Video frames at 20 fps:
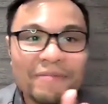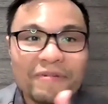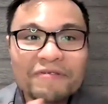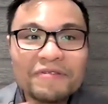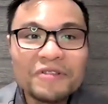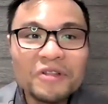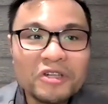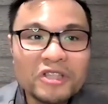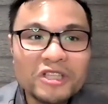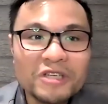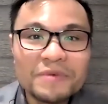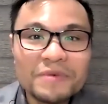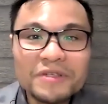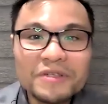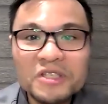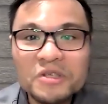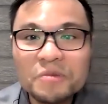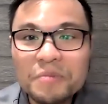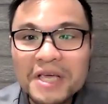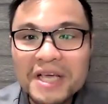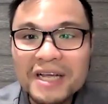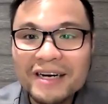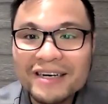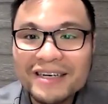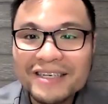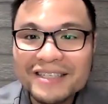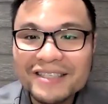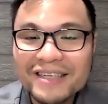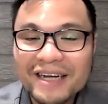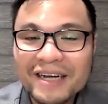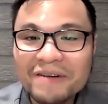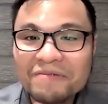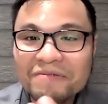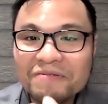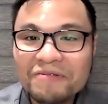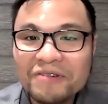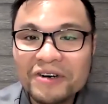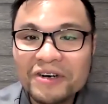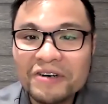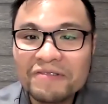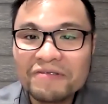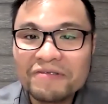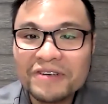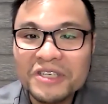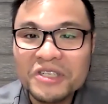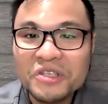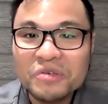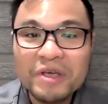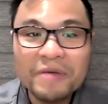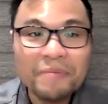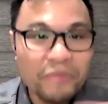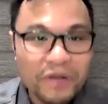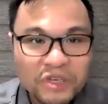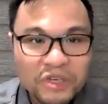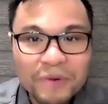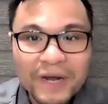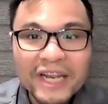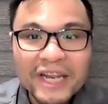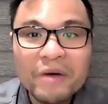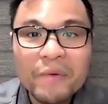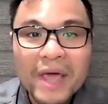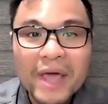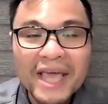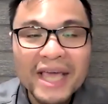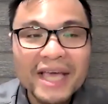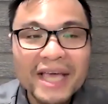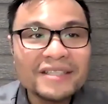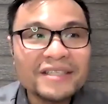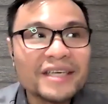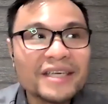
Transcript: of notable speakers for sweep, which by the way